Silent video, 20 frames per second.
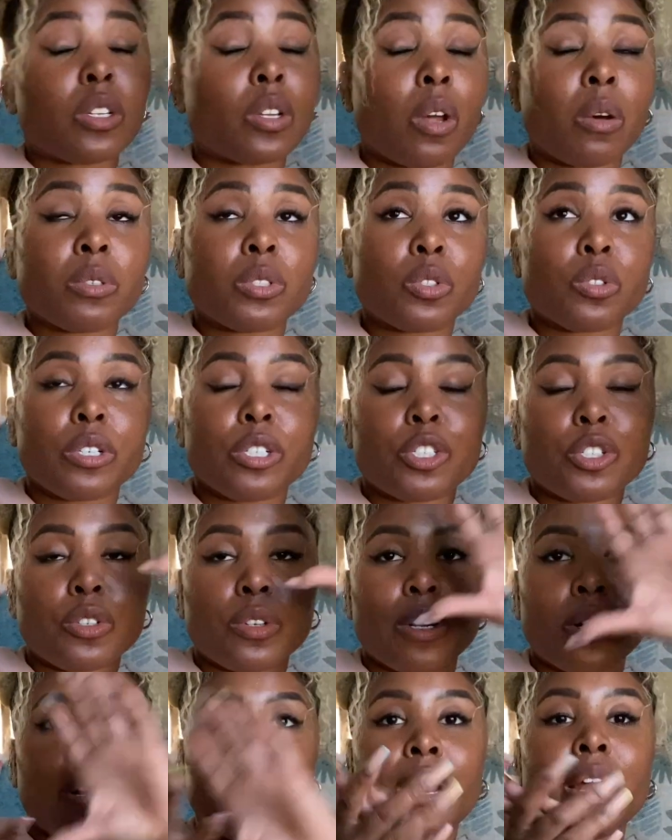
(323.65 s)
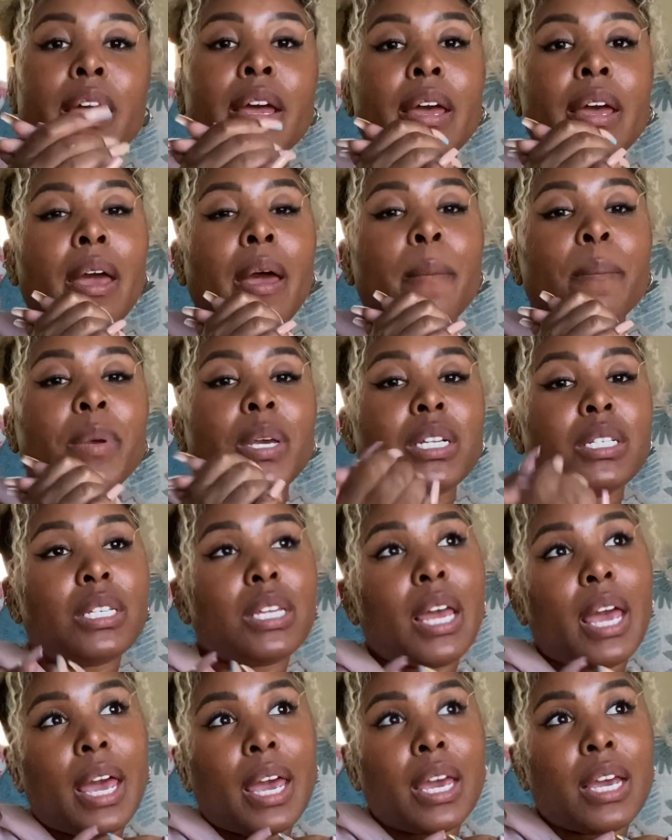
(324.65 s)
Long story short,
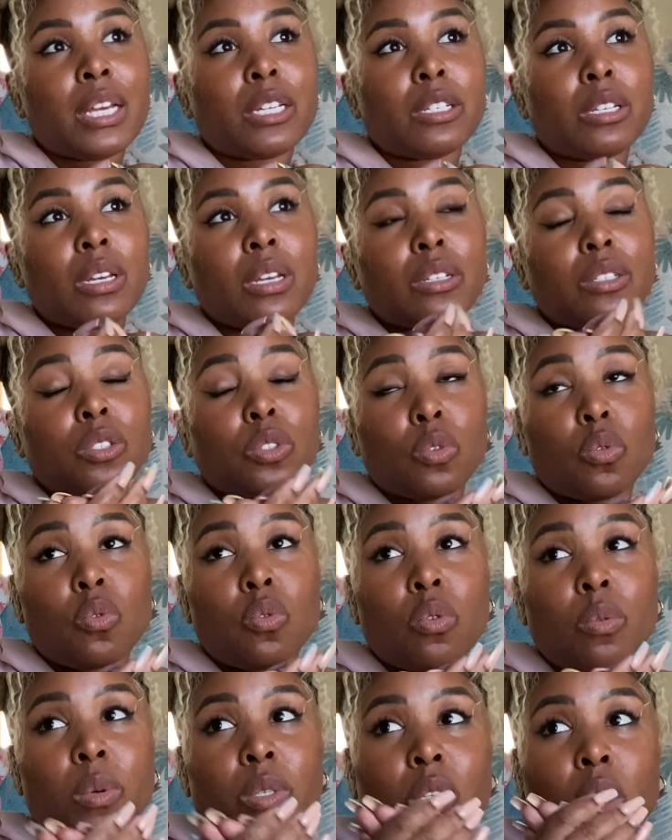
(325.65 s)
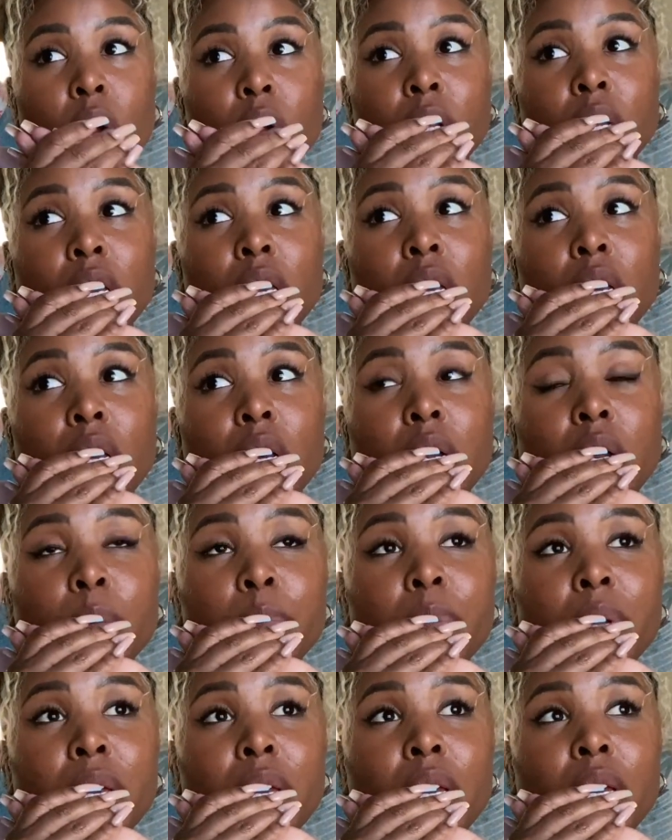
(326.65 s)
PTA school was only going to
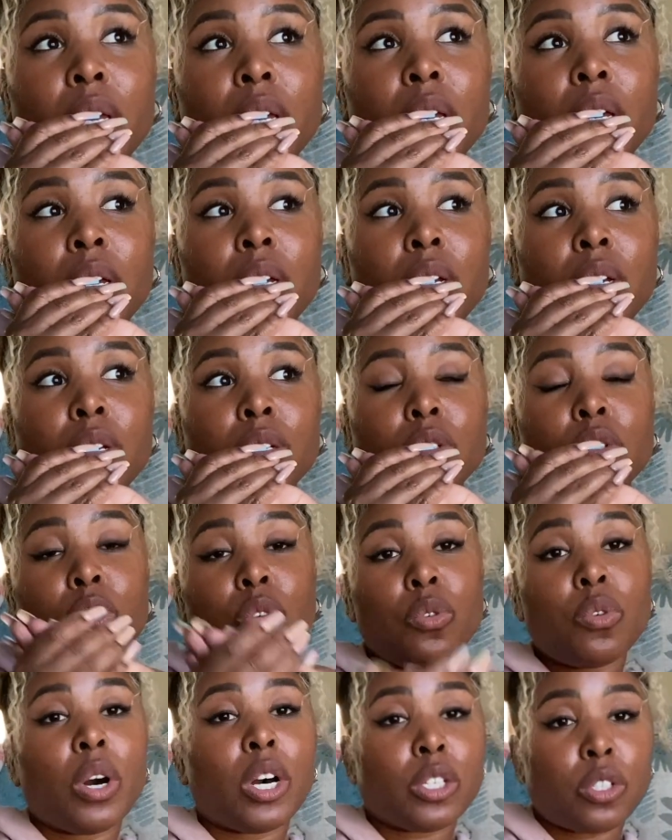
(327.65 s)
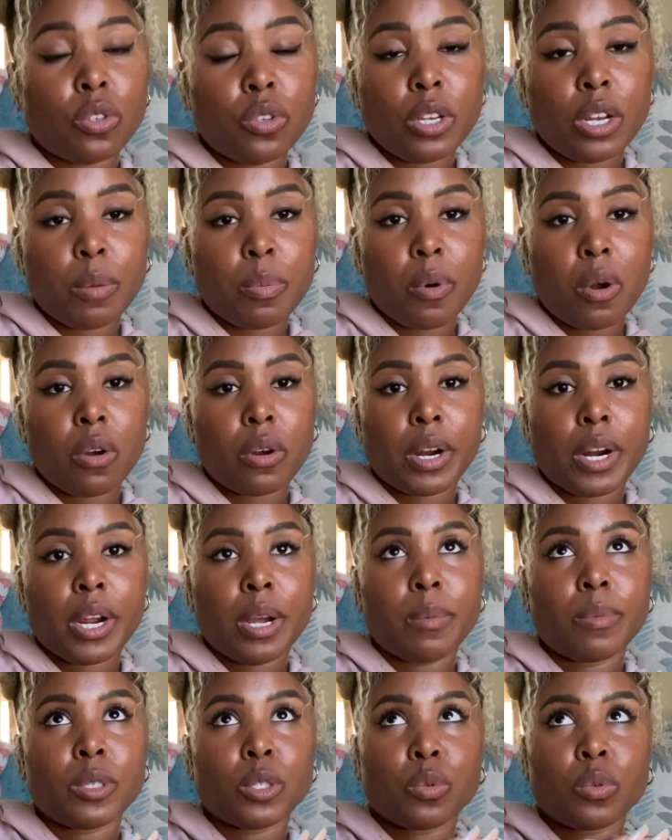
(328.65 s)
be two a two-year
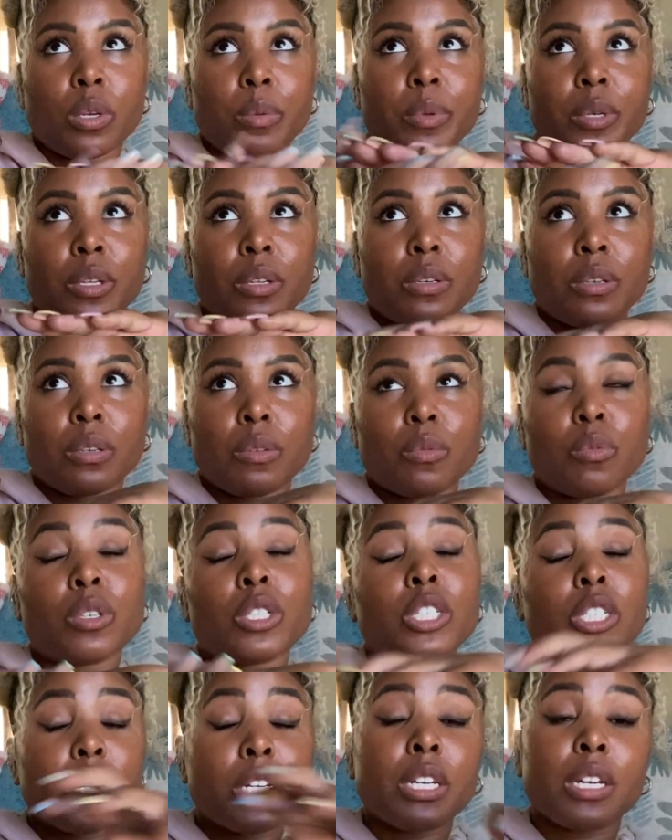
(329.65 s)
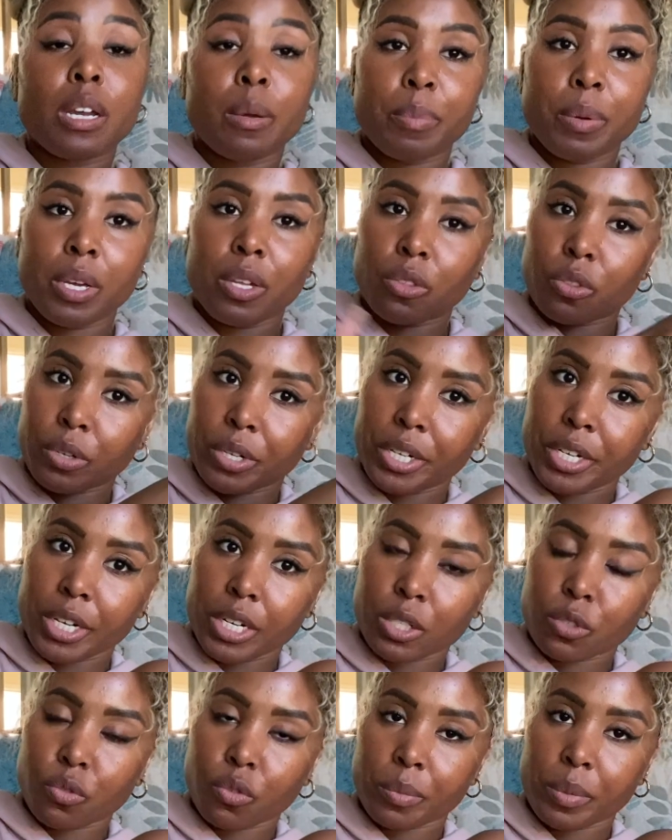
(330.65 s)
program, which would have been, which ended up being three
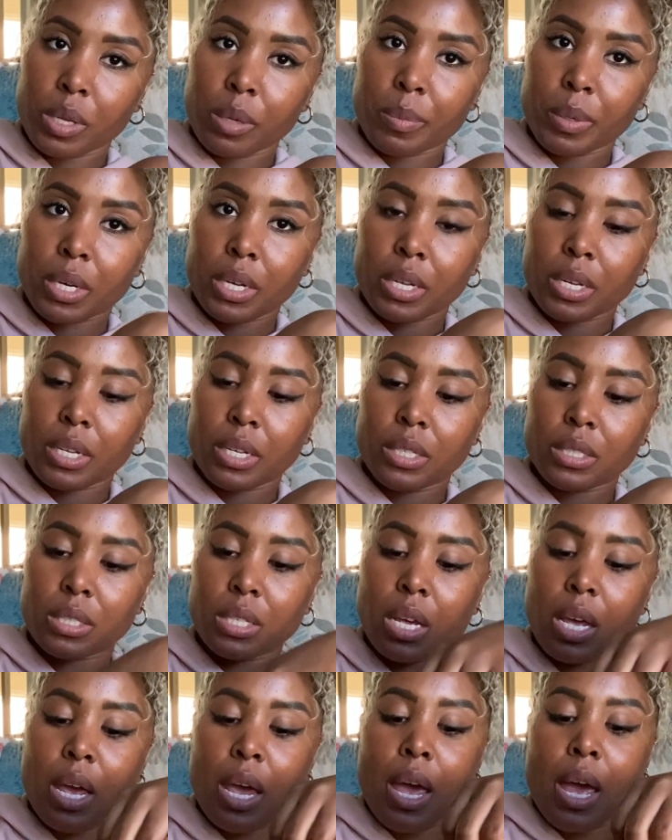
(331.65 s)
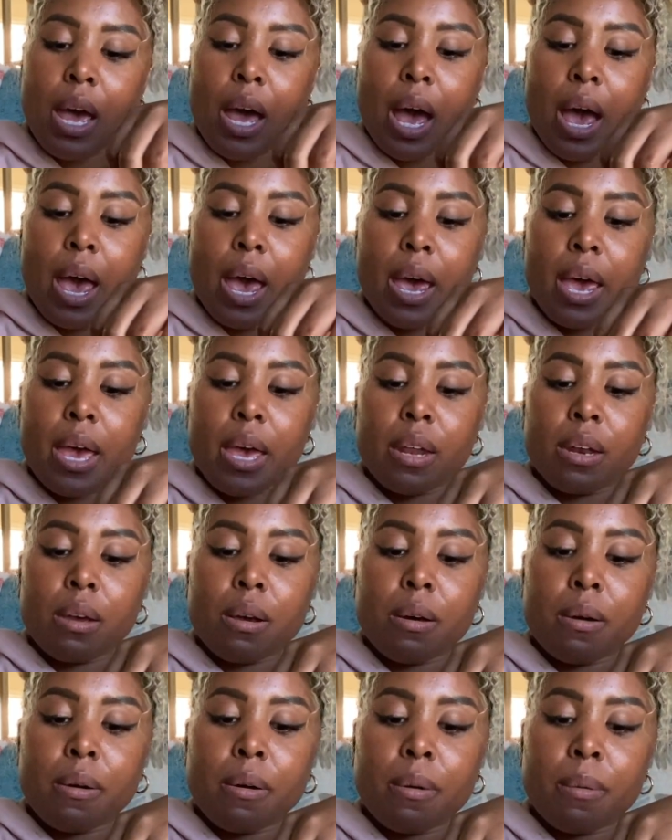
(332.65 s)
years for me because I had
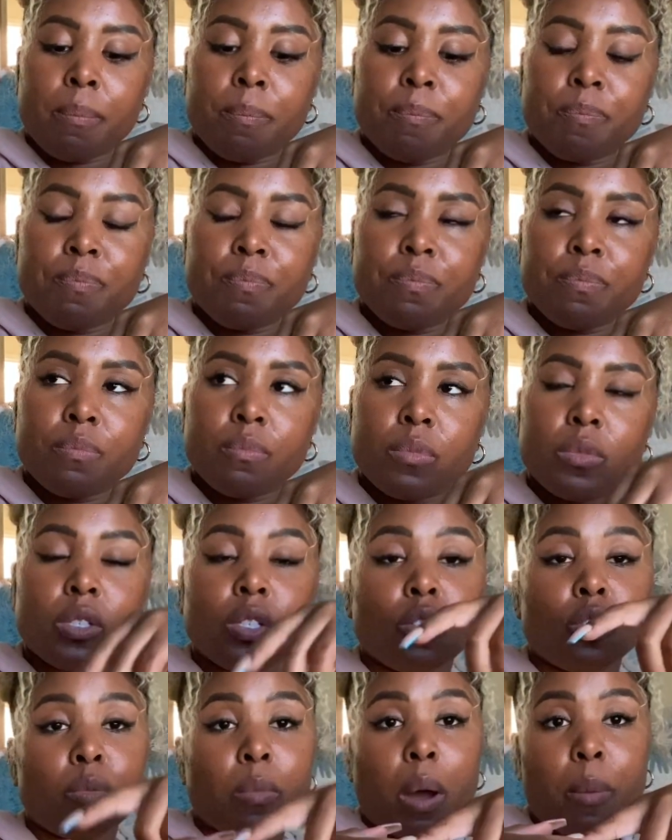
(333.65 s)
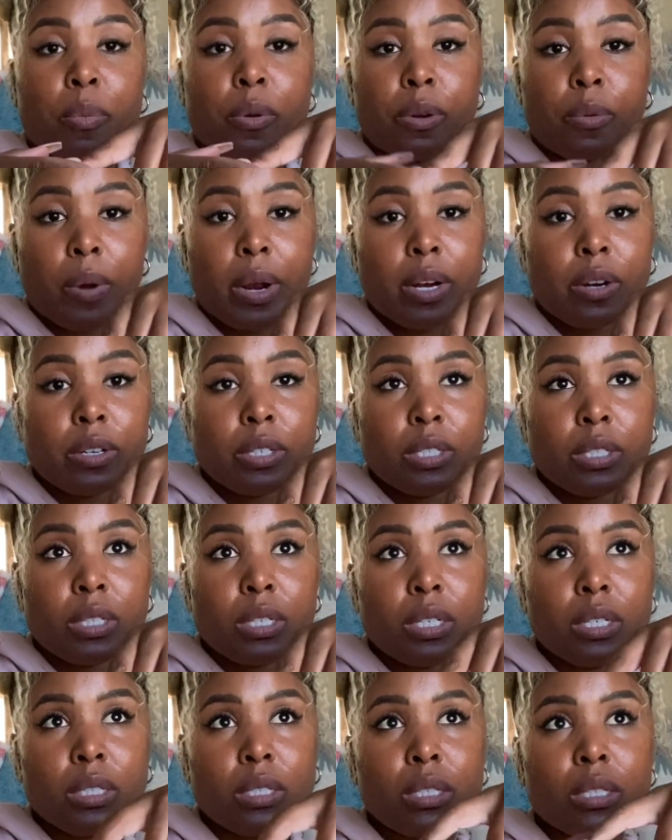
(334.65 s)
um, to do my
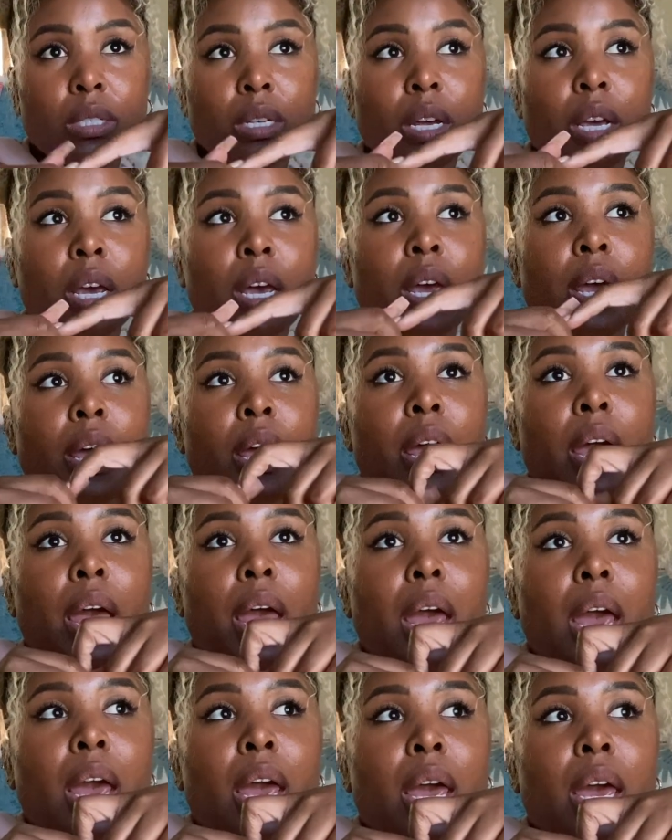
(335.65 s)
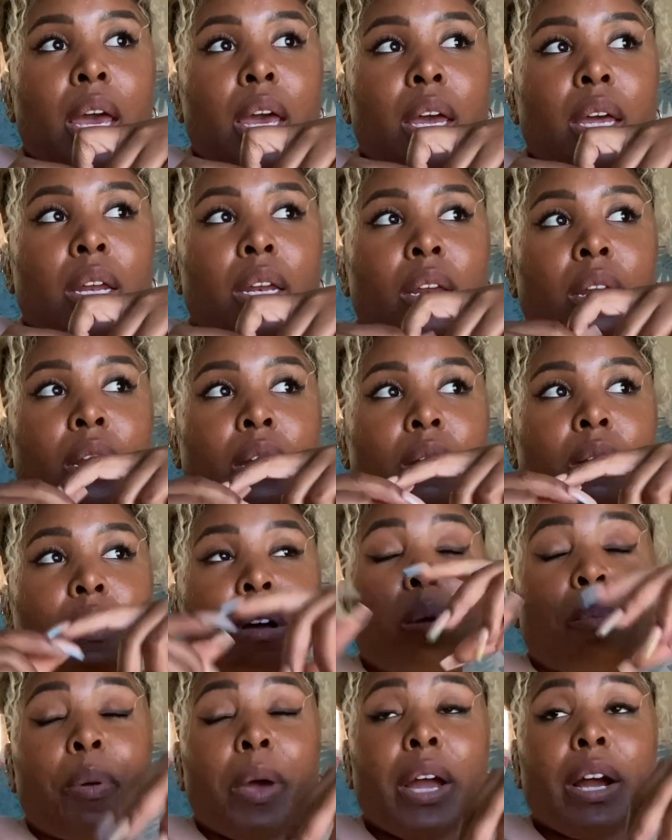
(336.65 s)
prerequisites and
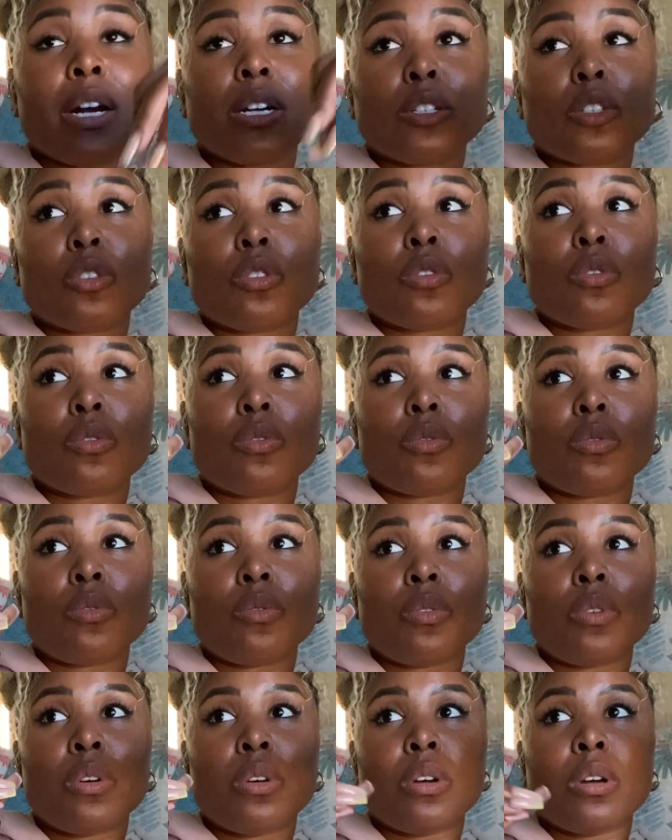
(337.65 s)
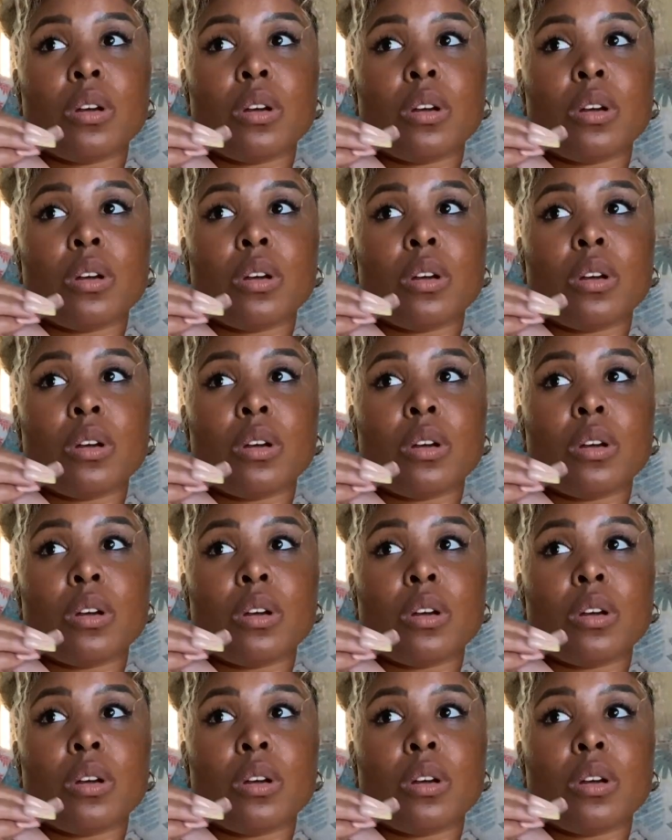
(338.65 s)
compared to